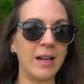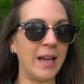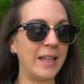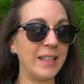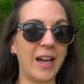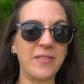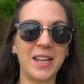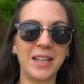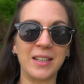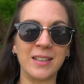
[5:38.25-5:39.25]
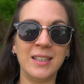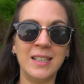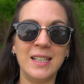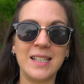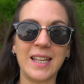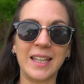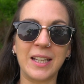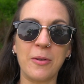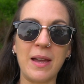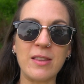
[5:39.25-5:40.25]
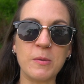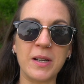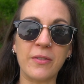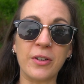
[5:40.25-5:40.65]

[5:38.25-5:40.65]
And yeah, I've taken it away this morning.